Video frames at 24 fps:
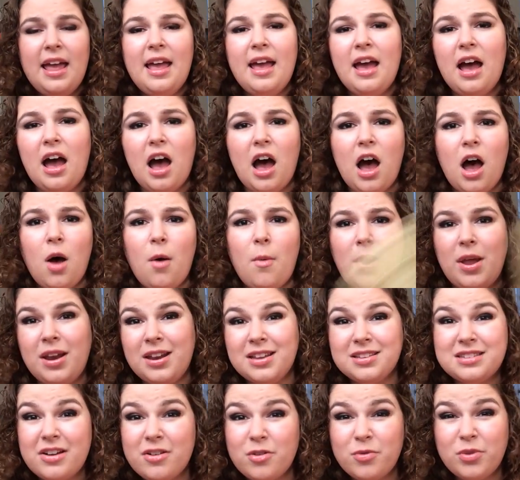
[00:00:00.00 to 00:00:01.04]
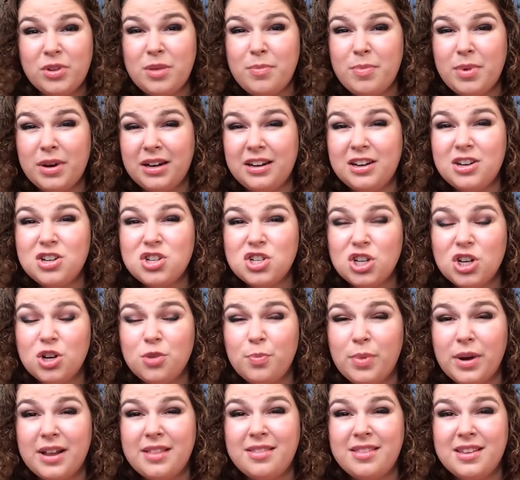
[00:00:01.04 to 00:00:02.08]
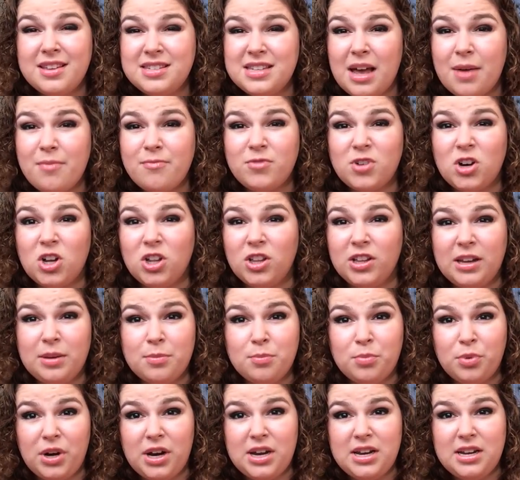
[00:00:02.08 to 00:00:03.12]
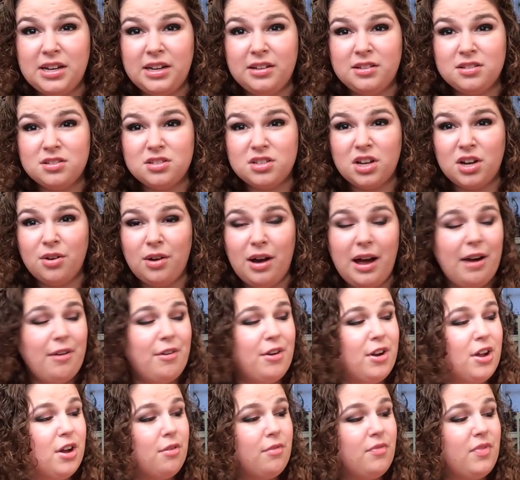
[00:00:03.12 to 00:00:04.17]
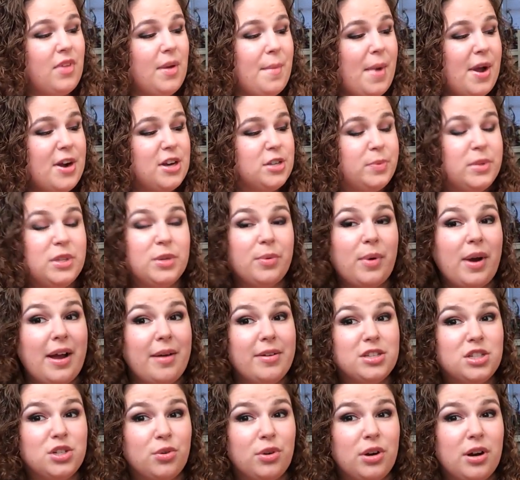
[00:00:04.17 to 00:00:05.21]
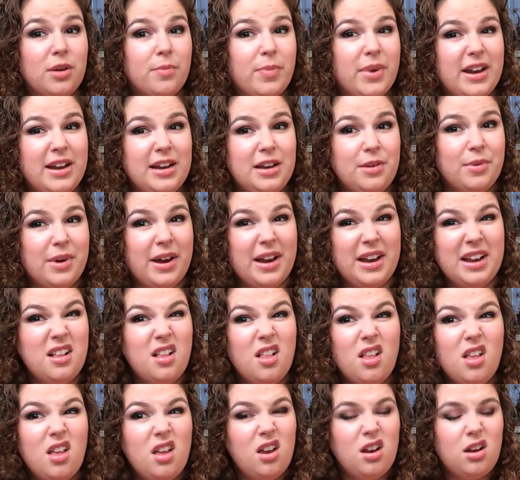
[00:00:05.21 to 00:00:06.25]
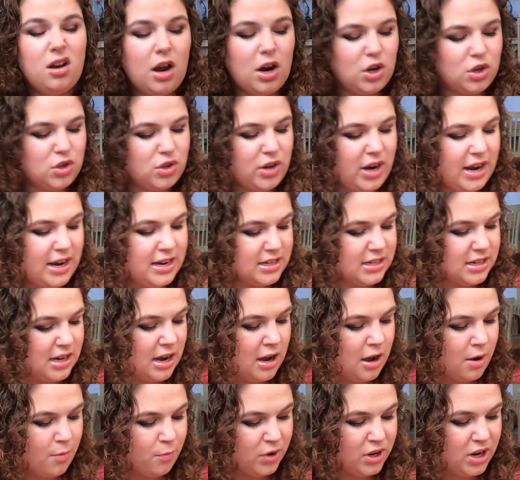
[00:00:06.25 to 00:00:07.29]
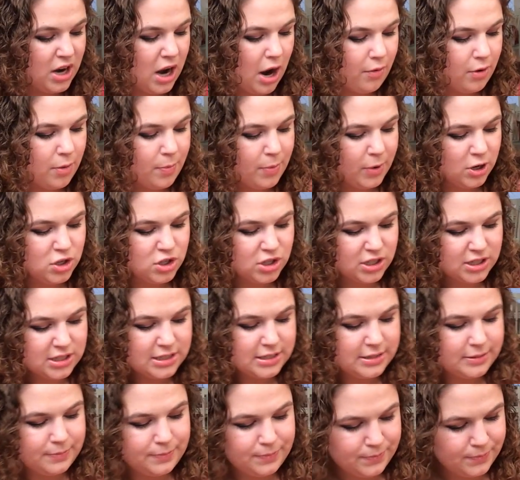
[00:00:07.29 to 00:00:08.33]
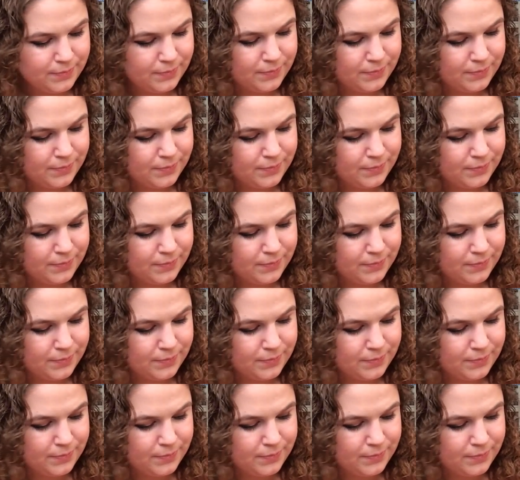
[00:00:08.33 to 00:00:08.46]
and it's never really been an issue, but these kept falling and breaking, so I don't know. That might just be the way I store it, but anyway, not great. Would not repurchase.